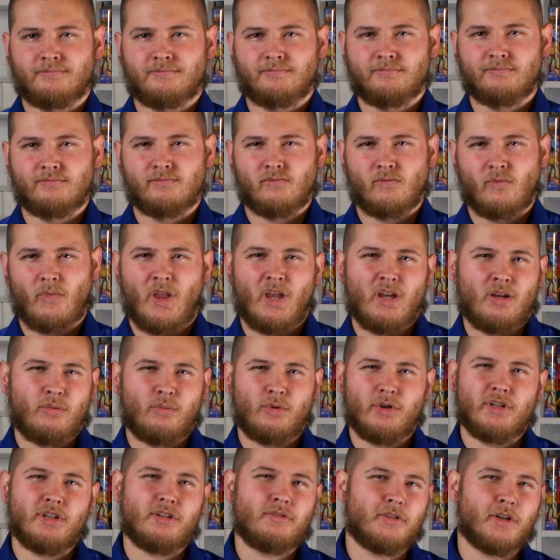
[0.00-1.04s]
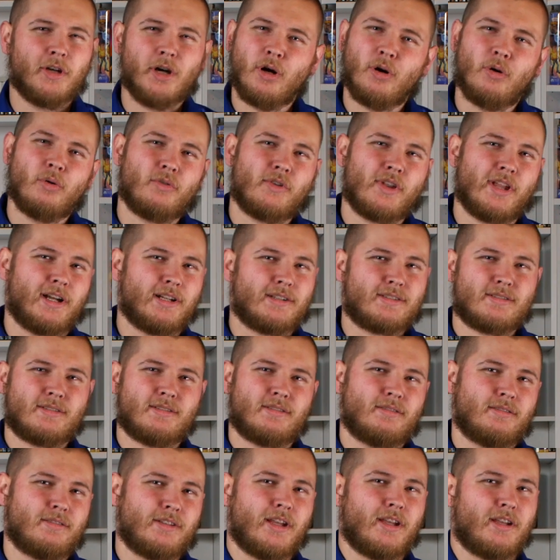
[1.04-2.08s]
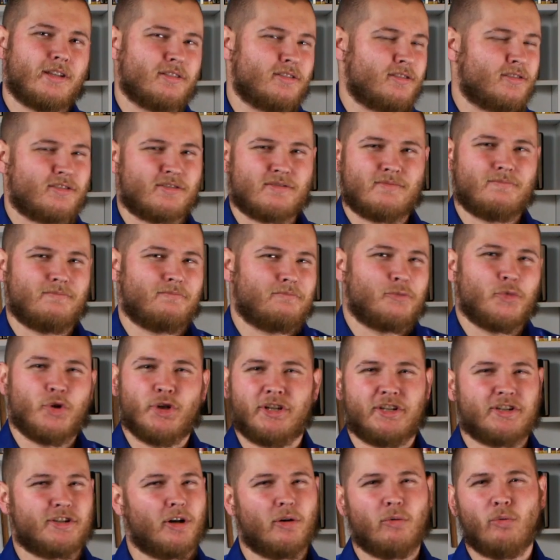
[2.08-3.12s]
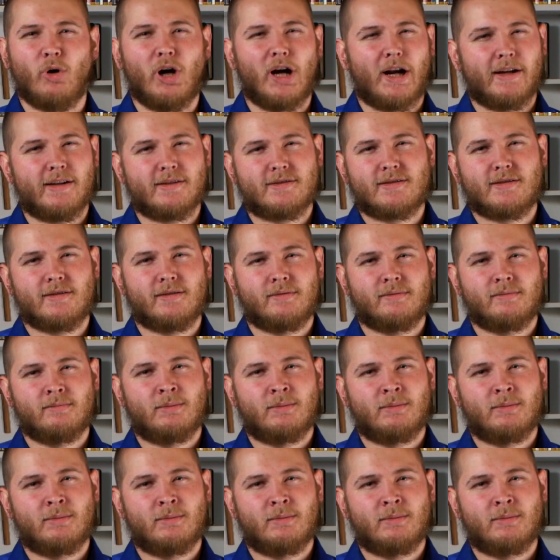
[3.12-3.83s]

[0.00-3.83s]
when you know that they just really don't want it.